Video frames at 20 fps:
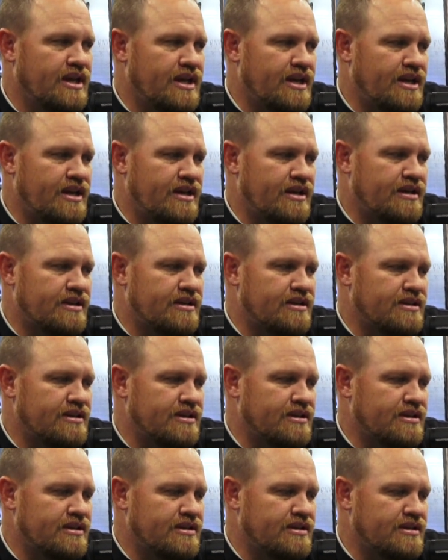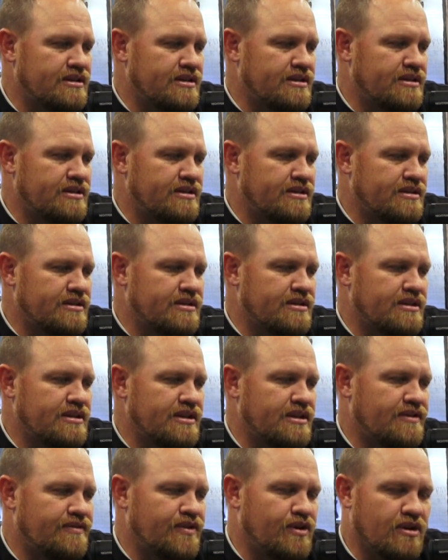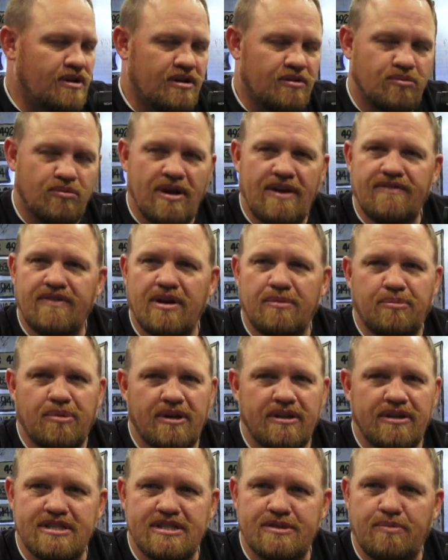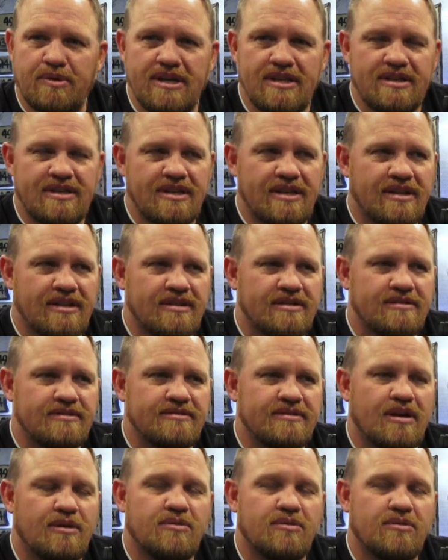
And if you're all revved up speed thing,